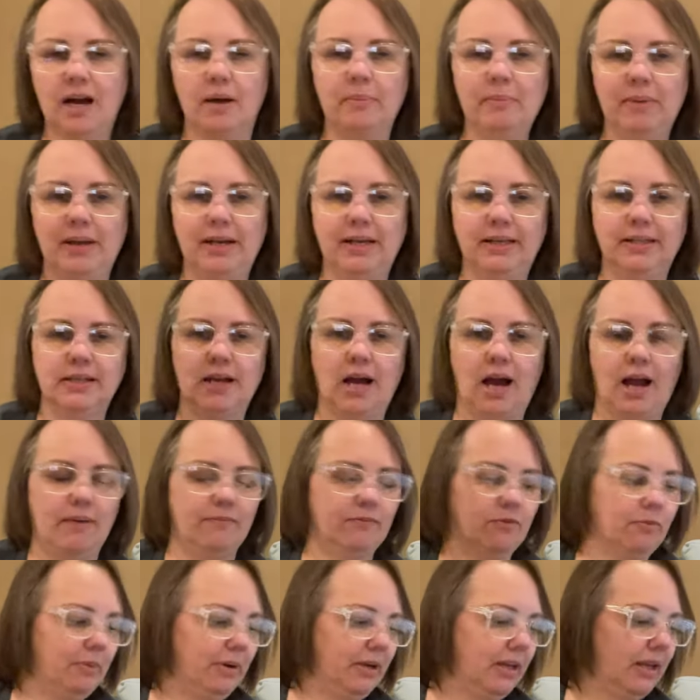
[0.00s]
come in in time
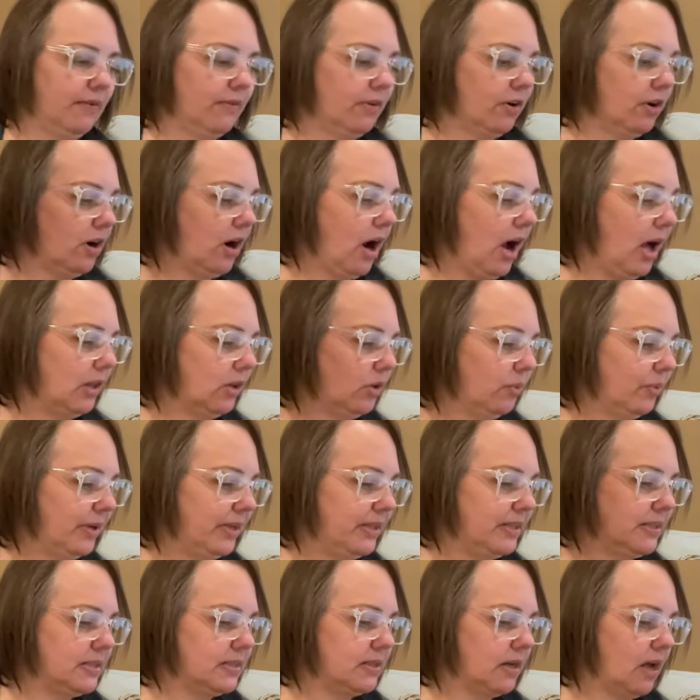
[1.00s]
for me to give her her
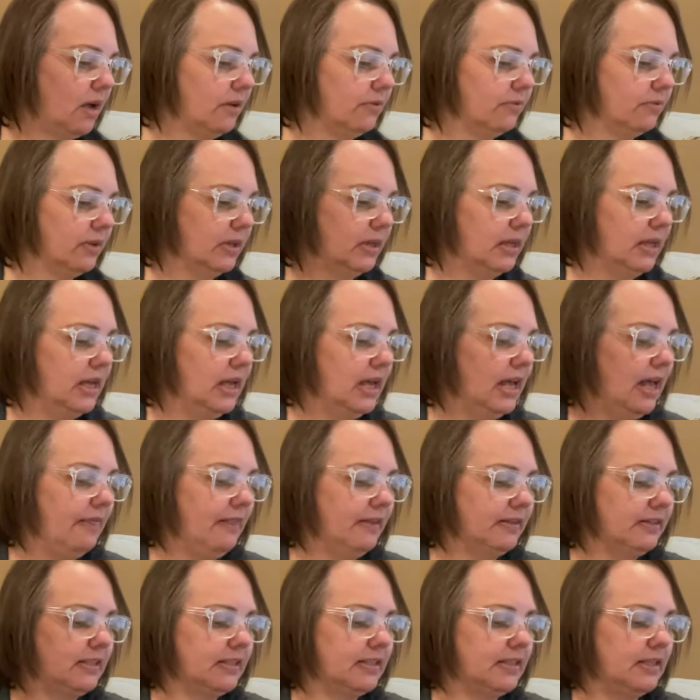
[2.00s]
Halloween stuff. And
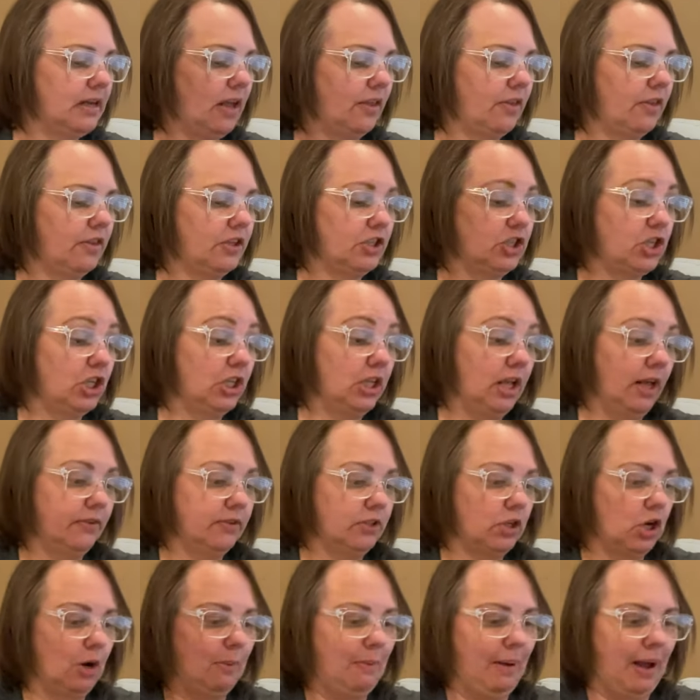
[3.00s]
this is another, she loves
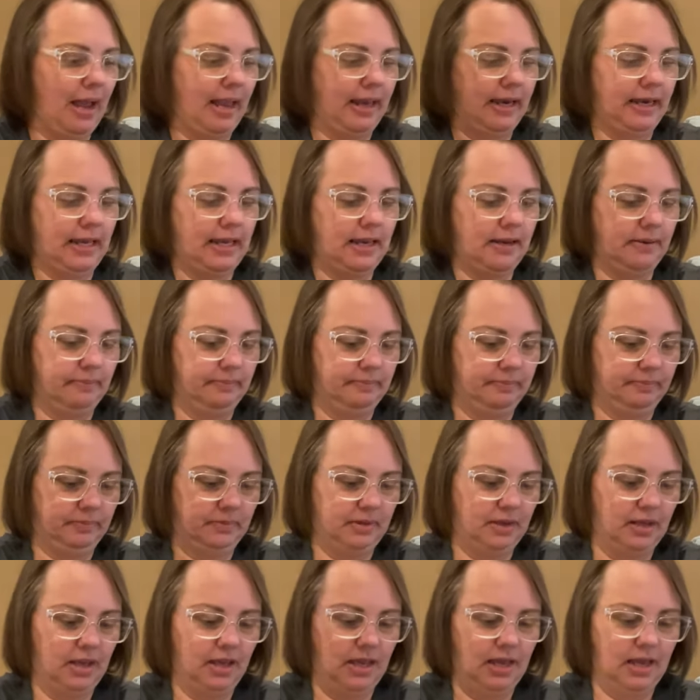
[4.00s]
Hermione.
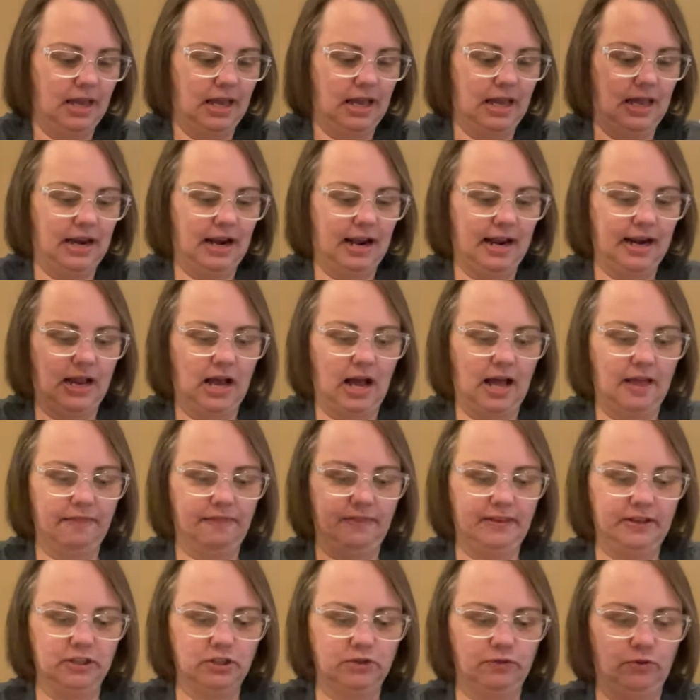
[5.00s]
And I got
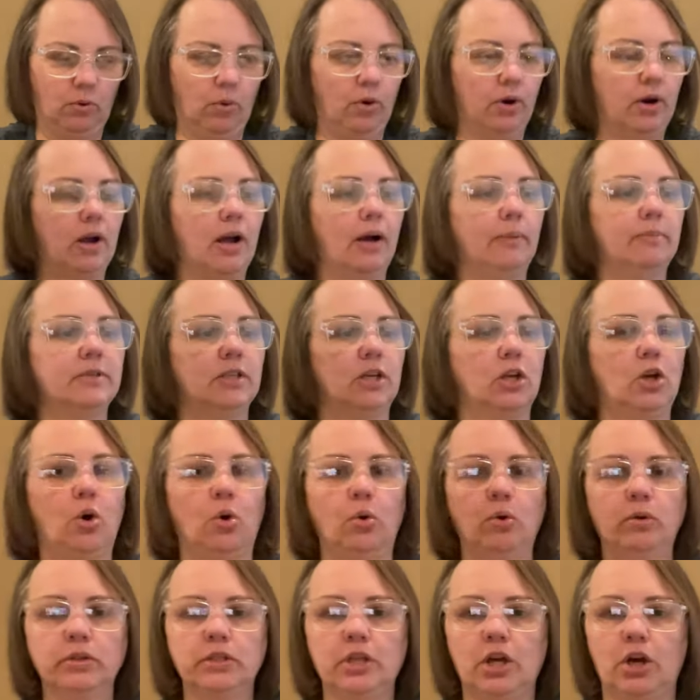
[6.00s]
this for her. It comes in
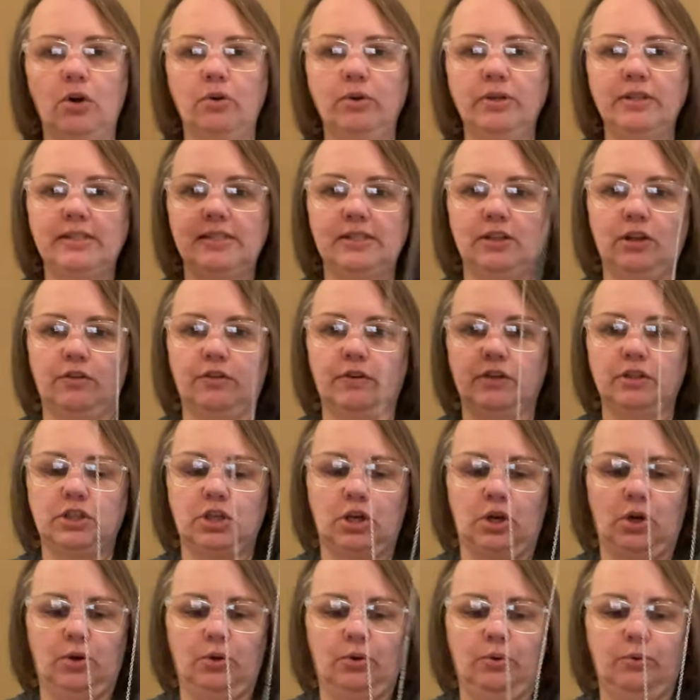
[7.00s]
gold tone and silver
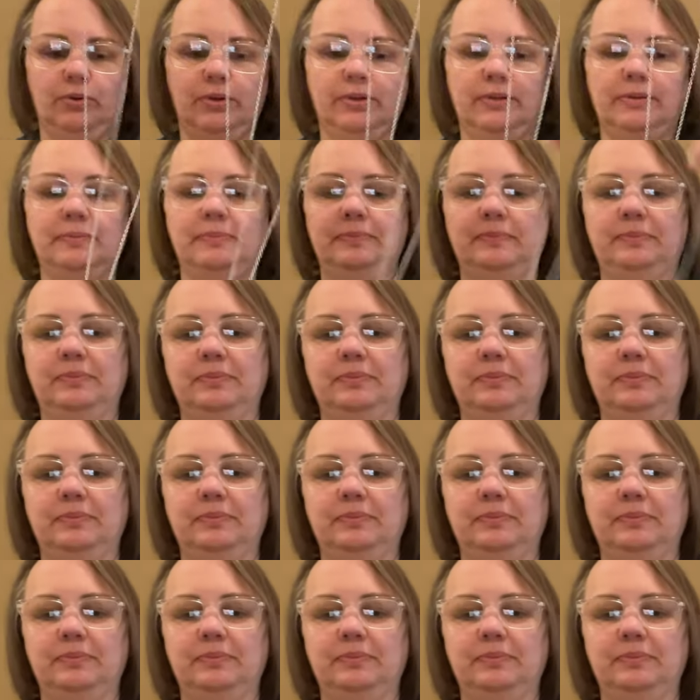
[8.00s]
tone